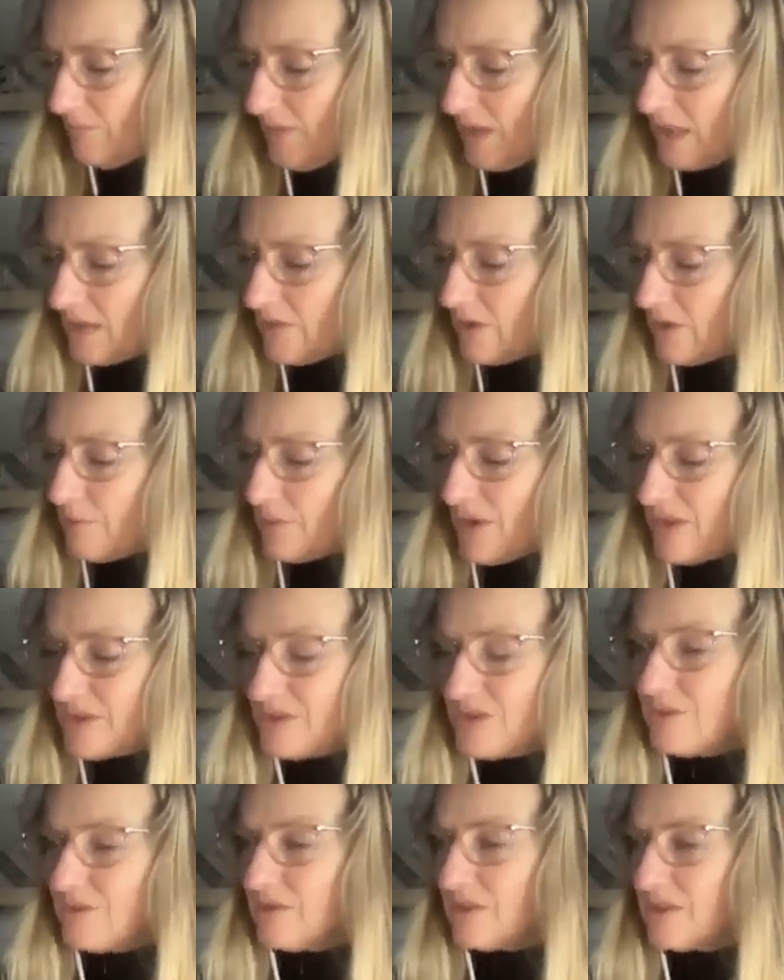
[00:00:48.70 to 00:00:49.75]
And I might
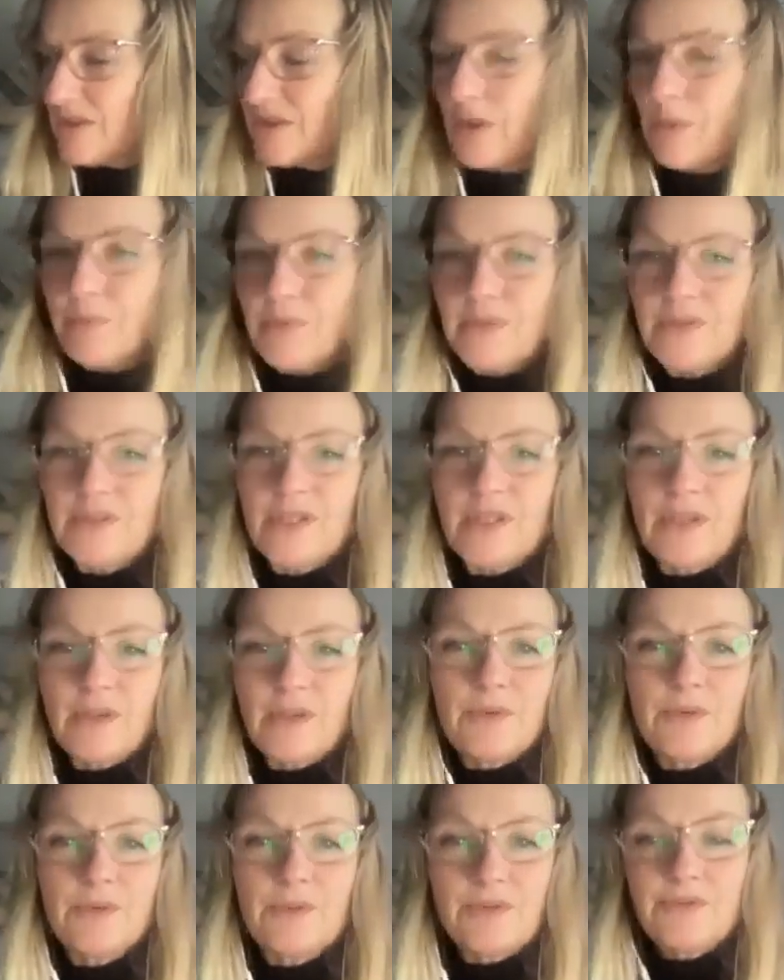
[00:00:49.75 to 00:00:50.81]
do this up
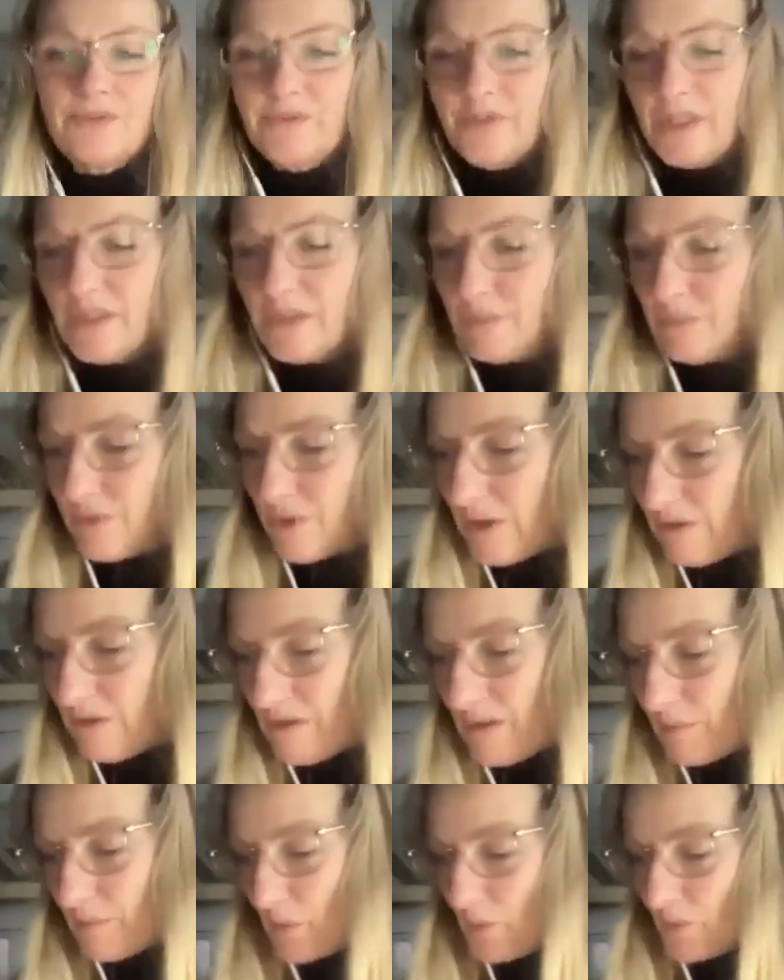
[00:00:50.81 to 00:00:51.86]
until the Freedom
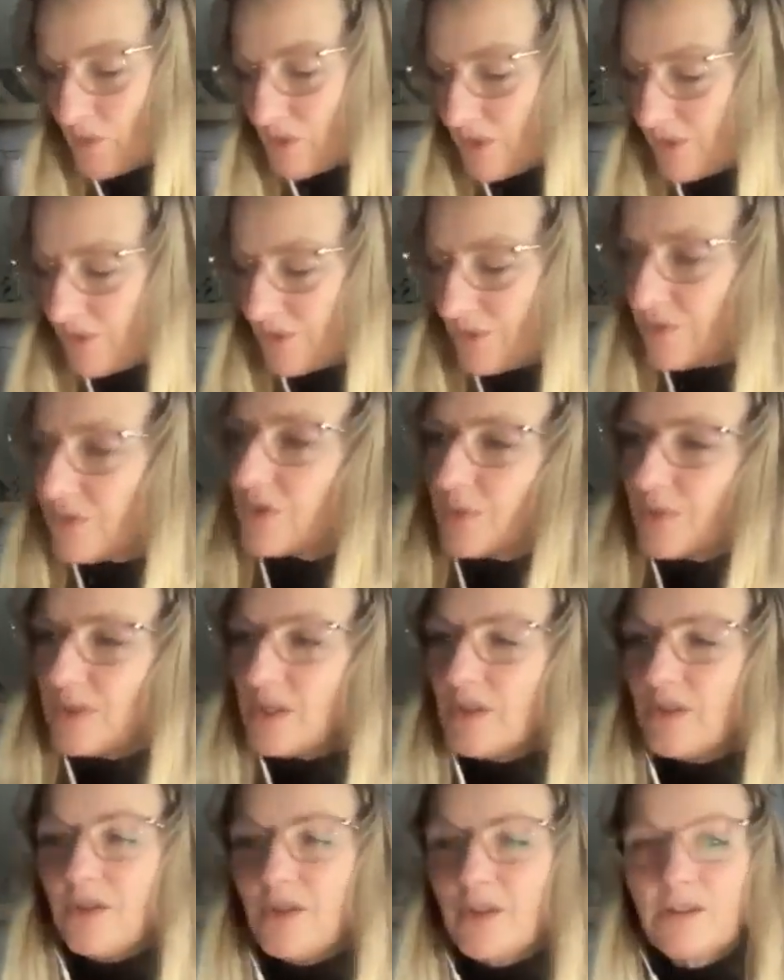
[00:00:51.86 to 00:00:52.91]
Program launches on the
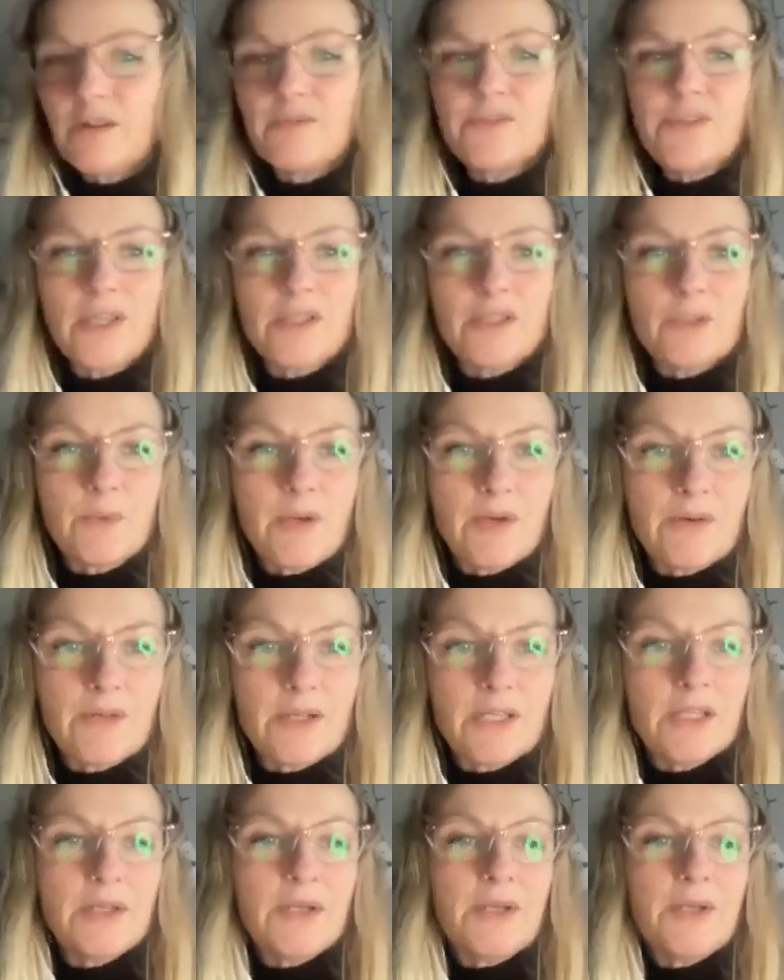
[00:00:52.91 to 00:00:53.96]
23rd of
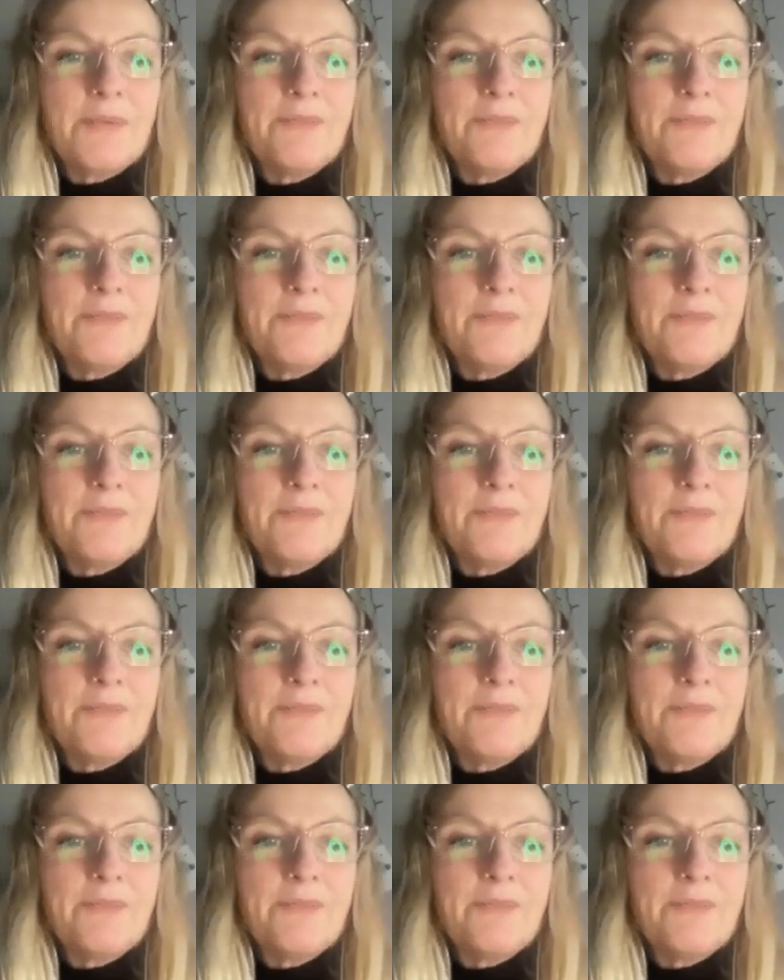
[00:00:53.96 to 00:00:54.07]
January.